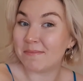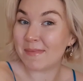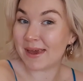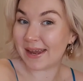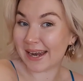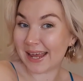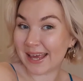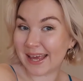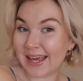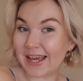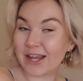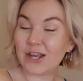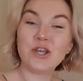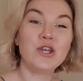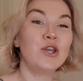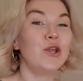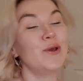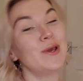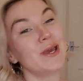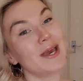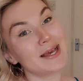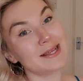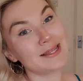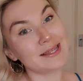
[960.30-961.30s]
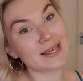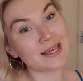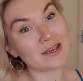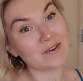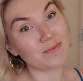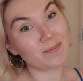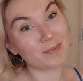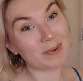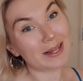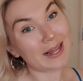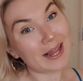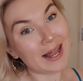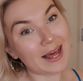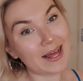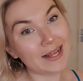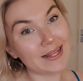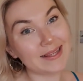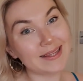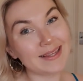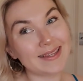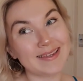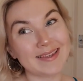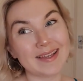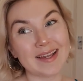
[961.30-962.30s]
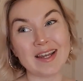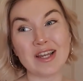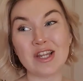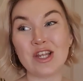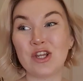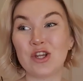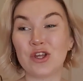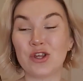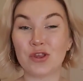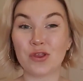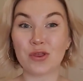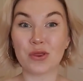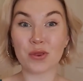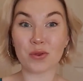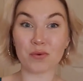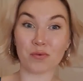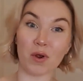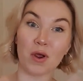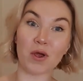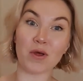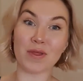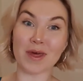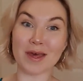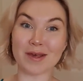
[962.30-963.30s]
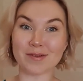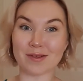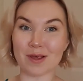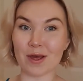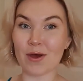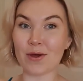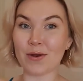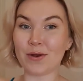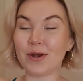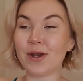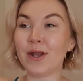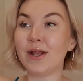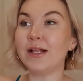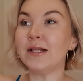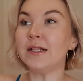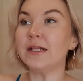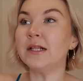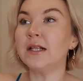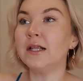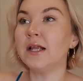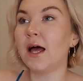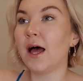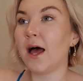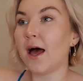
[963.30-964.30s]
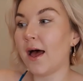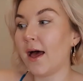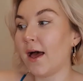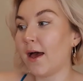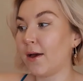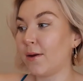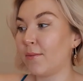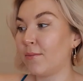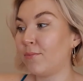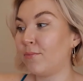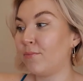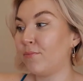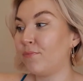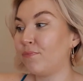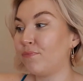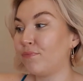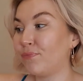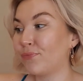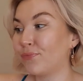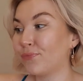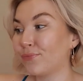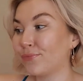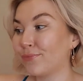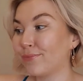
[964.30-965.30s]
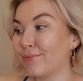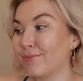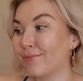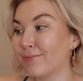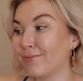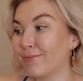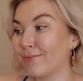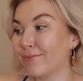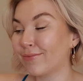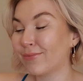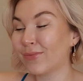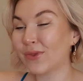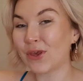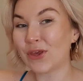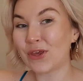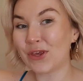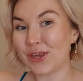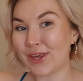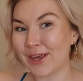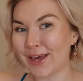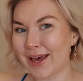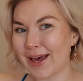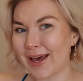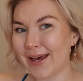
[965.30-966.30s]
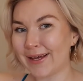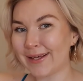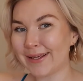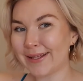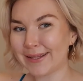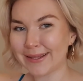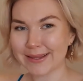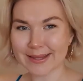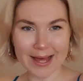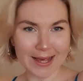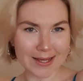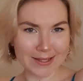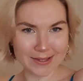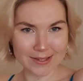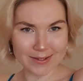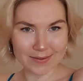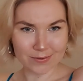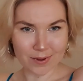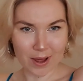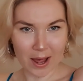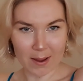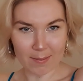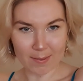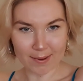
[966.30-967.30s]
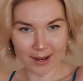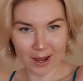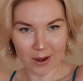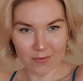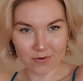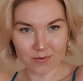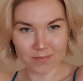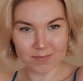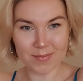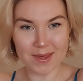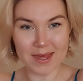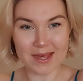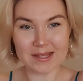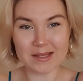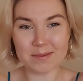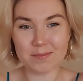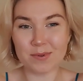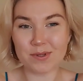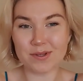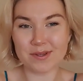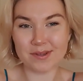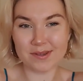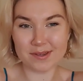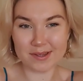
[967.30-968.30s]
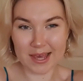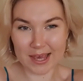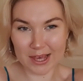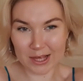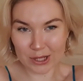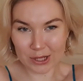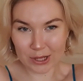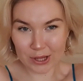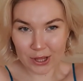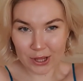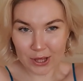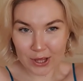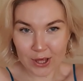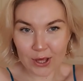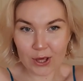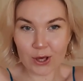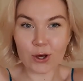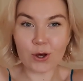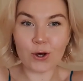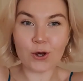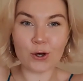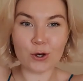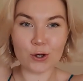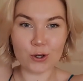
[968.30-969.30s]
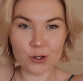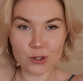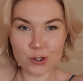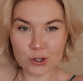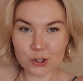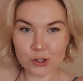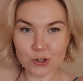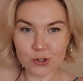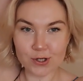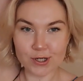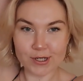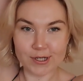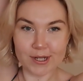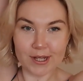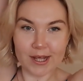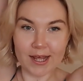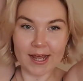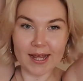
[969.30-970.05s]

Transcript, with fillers: minute New Year's Eve plans. I think you just throw this on. Um, yeah, that's the vibe I get from this, but still 110%